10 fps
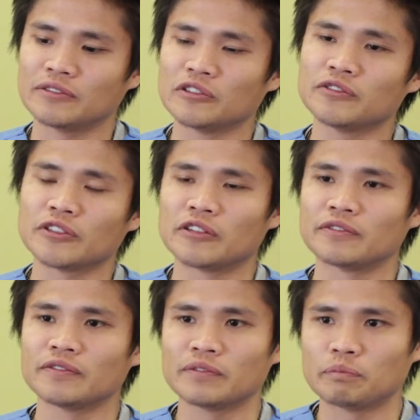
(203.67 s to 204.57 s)
flew
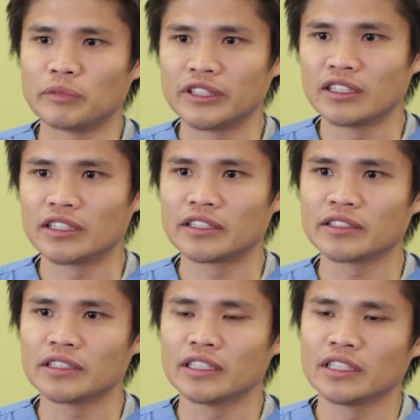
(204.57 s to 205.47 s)
from Manila
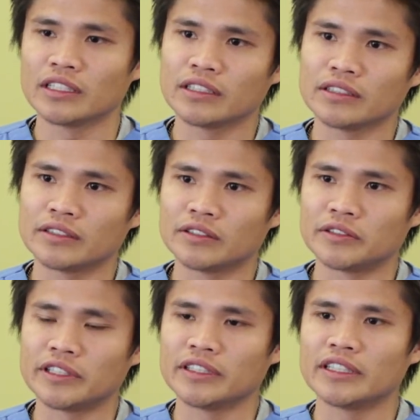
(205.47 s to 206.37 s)

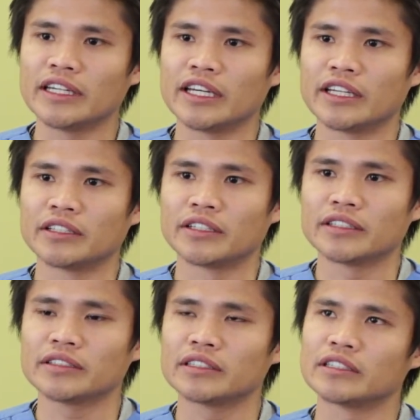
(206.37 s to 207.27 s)
to Indiana.